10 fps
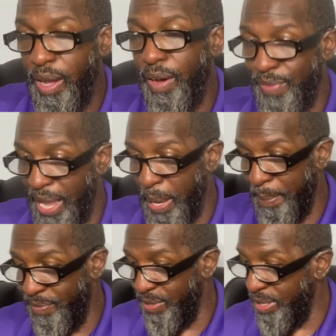of
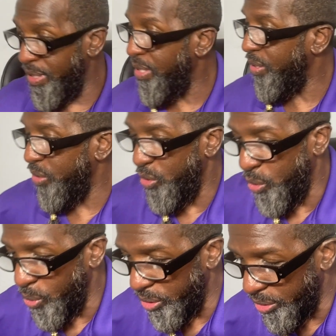Abbeville,
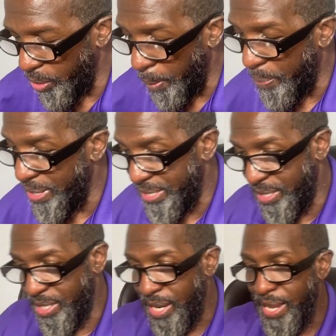Georgia. All
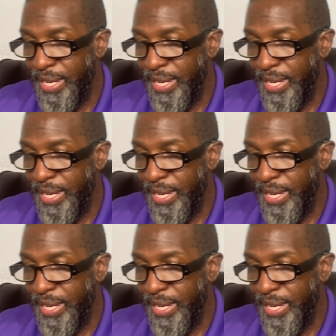praises.